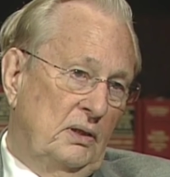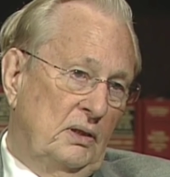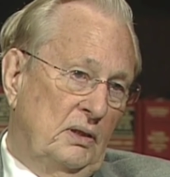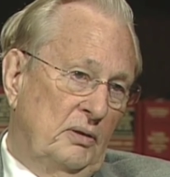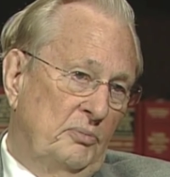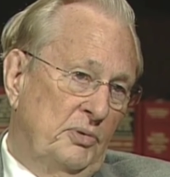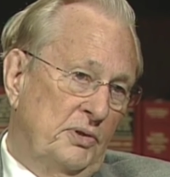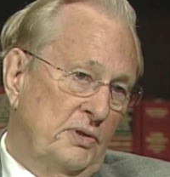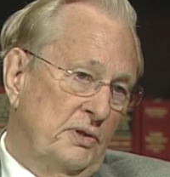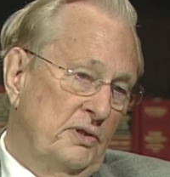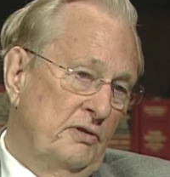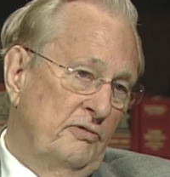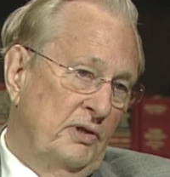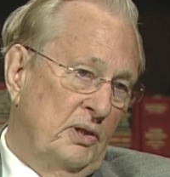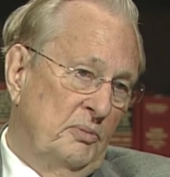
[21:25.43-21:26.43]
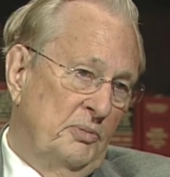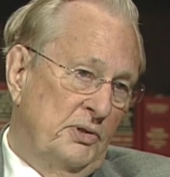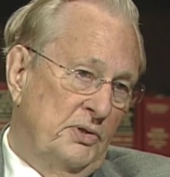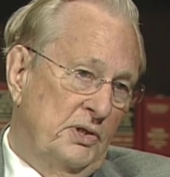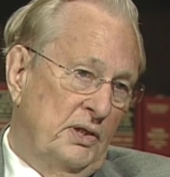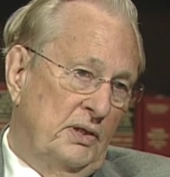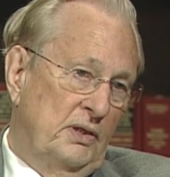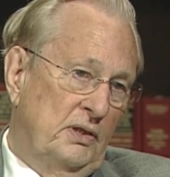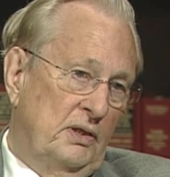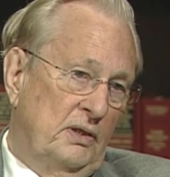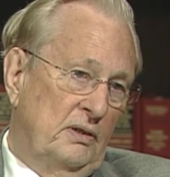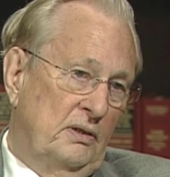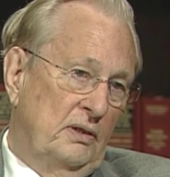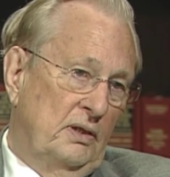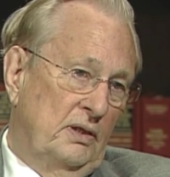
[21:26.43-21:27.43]
a business development center,
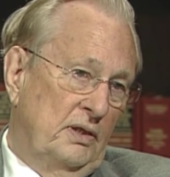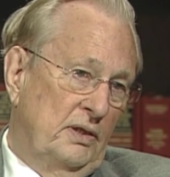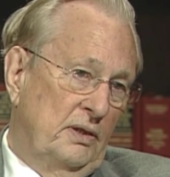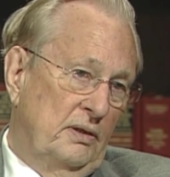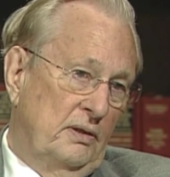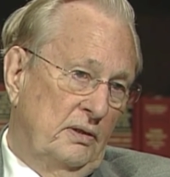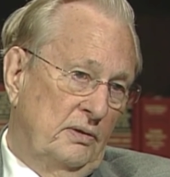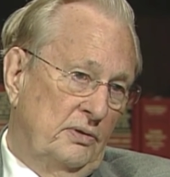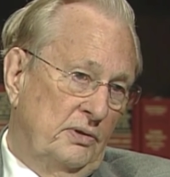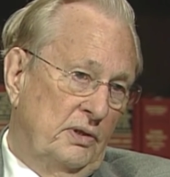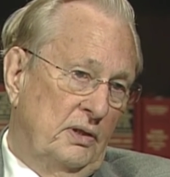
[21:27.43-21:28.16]
and, and a,